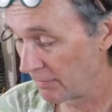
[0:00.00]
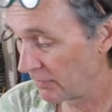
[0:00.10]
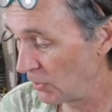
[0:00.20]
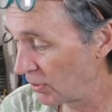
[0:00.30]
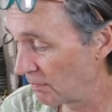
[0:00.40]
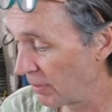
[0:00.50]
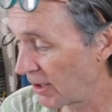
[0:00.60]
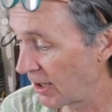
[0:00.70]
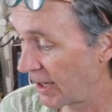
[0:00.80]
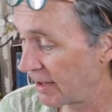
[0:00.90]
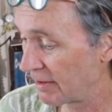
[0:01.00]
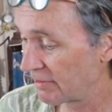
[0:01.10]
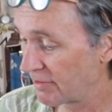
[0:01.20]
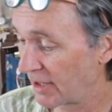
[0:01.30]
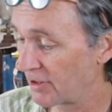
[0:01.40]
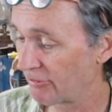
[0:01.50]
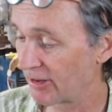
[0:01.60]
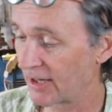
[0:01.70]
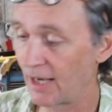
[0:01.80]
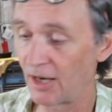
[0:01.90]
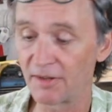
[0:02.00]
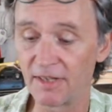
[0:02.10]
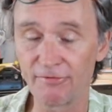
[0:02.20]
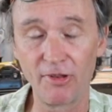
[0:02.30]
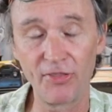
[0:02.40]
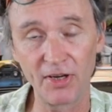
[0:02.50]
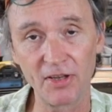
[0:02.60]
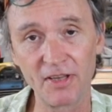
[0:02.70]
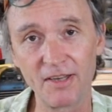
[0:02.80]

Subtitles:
You can buy, say, different colors, different thicknesses,